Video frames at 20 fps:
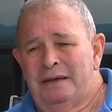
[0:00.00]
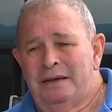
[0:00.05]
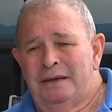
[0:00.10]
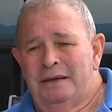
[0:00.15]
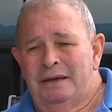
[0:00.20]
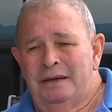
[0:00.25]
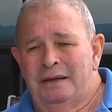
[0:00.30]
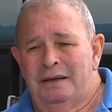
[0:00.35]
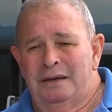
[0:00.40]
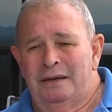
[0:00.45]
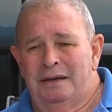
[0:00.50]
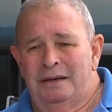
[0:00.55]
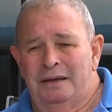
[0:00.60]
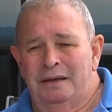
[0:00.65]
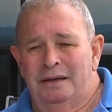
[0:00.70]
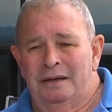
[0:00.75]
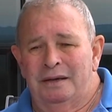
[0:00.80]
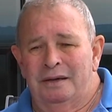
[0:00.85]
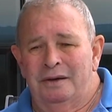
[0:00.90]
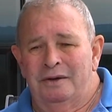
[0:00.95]
And
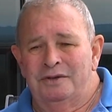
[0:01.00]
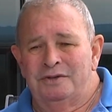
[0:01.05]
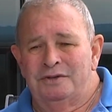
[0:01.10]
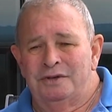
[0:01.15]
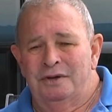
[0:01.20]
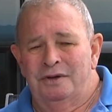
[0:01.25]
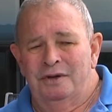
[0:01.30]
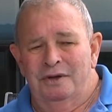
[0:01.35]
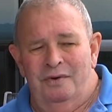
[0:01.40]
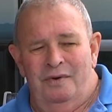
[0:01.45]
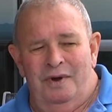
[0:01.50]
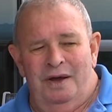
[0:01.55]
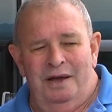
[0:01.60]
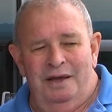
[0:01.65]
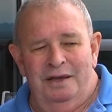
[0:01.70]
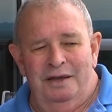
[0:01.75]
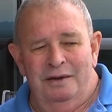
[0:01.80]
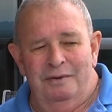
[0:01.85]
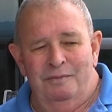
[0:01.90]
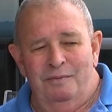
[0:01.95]
I said, who
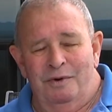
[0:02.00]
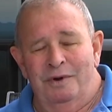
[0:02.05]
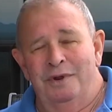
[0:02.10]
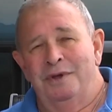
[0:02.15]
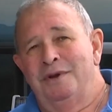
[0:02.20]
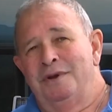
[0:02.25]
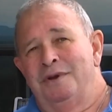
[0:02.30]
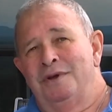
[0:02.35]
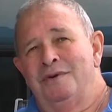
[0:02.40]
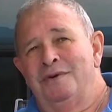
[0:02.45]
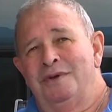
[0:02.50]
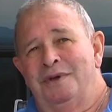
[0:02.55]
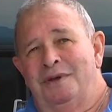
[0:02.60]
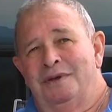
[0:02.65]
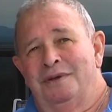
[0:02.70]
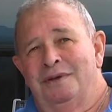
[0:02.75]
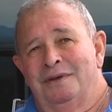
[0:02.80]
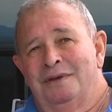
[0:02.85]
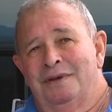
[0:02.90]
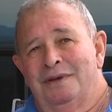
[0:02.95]
are you and what are you doing?
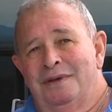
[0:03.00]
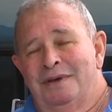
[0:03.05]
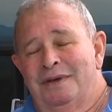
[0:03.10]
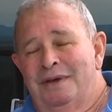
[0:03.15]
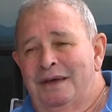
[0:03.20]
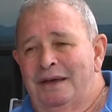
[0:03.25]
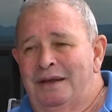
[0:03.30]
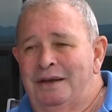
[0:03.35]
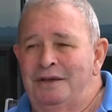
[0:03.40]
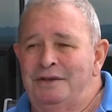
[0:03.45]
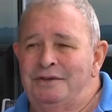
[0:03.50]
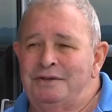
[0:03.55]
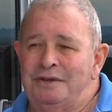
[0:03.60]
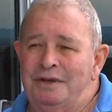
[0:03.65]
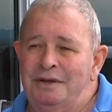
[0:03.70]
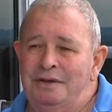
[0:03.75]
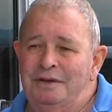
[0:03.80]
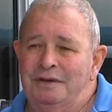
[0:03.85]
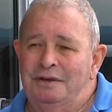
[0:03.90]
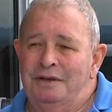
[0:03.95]
And he
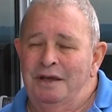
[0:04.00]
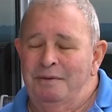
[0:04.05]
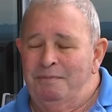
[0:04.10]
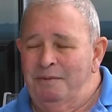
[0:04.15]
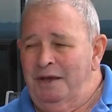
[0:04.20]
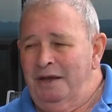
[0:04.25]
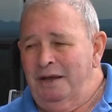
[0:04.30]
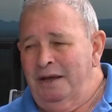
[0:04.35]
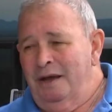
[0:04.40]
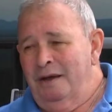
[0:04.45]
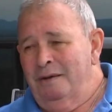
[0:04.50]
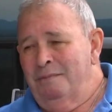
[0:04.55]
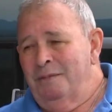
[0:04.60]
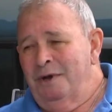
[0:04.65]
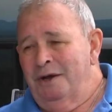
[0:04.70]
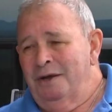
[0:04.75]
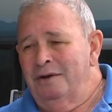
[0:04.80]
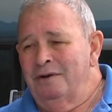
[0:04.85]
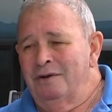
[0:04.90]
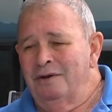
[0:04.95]
said, give me a go,
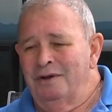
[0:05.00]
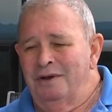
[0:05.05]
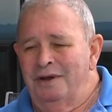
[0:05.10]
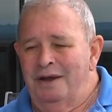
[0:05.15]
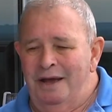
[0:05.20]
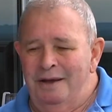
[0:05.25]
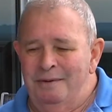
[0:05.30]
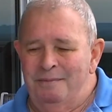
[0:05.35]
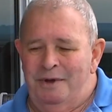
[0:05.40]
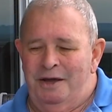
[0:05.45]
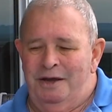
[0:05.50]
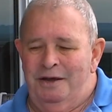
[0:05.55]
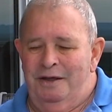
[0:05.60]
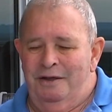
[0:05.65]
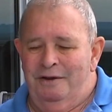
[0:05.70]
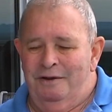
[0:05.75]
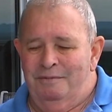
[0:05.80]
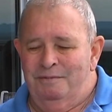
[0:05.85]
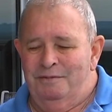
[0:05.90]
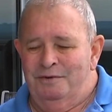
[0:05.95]
mate, I've got no money
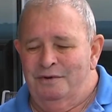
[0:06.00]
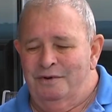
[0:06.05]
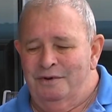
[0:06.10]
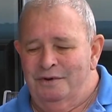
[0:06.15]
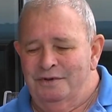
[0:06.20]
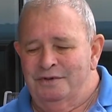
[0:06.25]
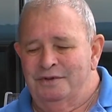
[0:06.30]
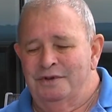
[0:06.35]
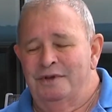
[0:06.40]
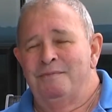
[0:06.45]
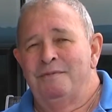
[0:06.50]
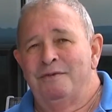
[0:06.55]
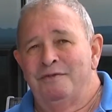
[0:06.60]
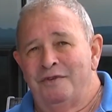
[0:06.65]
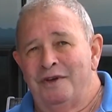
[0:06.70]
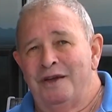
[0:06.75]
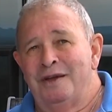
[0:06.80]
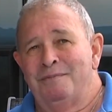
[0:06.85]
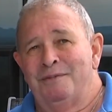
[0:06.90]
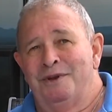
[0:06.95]
and I'm trying to see my
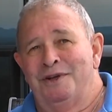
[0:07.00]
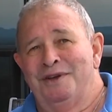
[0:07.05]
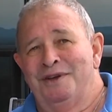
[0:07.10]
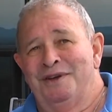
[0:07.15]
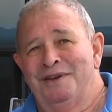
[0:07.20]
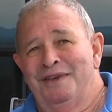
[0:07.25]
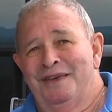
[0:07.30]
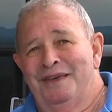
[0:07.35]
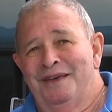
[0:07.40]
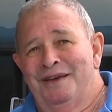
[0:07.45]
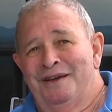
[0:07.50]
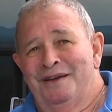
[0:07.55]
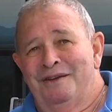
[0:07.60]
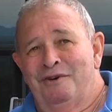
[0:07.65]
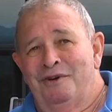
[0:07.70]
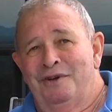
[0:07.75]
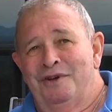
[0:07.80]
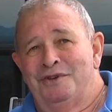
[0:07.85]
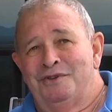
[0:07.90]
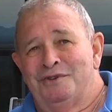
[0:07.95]
family.
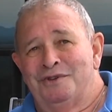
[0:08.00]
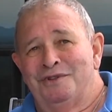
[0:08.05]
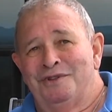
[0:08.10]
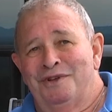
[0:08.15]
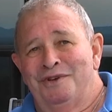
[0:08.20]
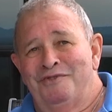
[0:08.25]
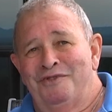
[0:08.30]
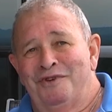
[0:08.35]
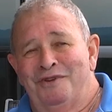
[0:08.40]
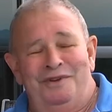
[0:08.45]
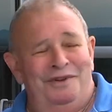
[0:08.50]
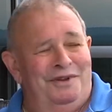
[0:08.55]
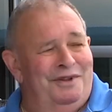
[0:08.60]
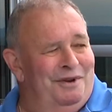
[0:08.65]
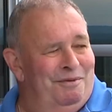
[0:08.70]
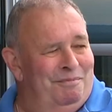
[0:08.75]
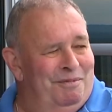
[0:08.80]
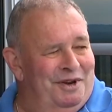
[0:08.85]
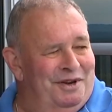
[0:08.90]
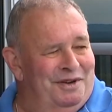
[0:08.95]
I instantly felt a
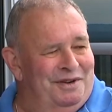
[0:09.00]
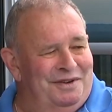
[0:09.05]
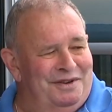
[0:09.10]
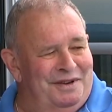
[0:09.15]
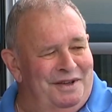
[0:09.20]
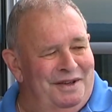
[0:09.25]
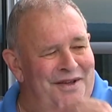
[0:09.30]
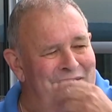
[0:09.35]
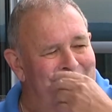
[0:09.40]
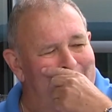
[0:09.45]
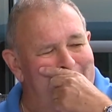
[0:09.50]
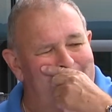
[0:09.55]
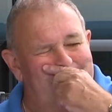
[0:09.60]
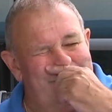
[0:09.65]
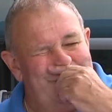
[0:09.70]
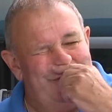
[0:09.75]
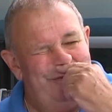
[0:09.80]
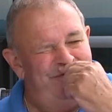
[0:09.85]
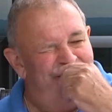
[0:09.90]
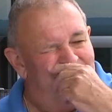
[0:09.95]
little bit,
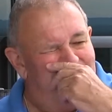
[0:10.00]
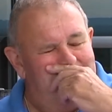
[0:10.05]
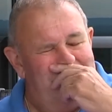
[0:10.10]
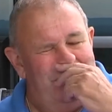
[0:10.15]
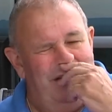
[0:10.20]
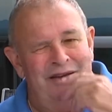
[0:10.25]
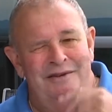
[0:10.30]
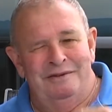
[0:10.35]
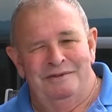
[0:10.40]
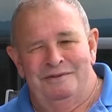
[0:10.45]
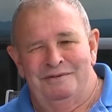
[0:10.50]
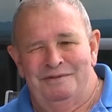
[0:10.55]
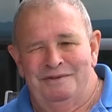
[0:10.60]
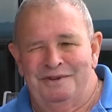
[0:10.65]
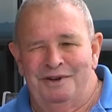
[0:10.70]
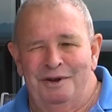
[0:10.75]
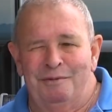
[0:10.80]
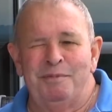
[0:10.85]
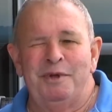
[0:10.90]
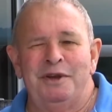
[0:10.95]
you know, a
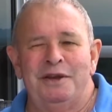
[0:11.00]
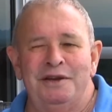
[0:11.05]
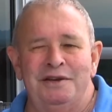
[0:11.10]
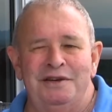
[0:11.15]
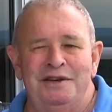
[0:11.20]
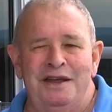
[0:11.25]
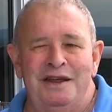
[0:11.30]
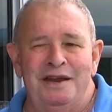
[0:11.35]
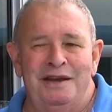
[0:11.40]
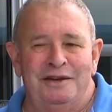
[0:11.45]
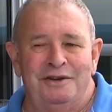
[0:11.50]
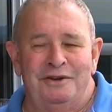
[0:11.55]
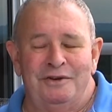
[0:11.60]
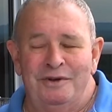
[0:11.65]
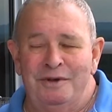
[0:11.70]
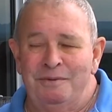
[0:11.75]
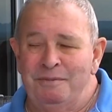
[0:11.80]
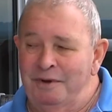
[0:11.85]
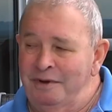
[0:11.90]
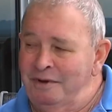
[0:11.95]
little bit endeared to
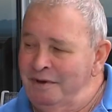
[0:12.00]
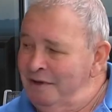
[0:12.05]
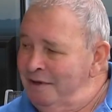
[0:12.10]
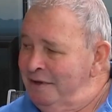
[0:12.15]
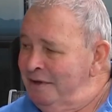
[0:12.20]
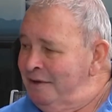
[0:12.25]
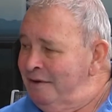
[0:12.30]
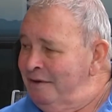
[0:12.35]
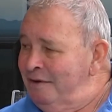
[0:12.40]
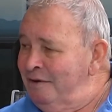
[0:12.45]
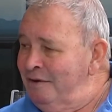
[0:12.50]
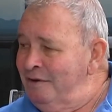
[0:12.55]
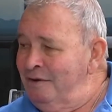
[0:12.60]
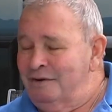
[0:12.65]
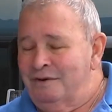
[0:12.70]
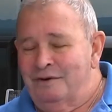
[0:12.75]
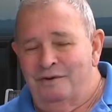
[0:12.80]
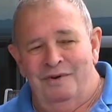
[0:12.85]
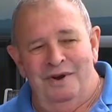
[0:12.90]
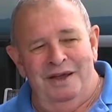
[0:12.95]
him, and I
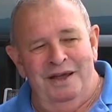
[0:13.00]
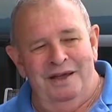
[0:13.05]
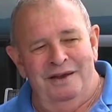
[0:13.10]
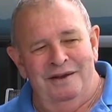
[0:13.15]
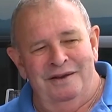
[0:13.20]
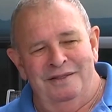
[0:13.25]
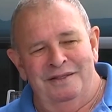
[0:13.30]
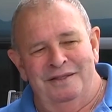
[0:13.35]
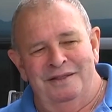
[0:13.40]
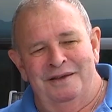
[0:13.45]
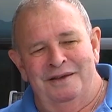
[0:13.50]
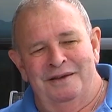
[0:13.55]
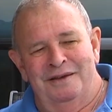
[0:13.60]
looked around and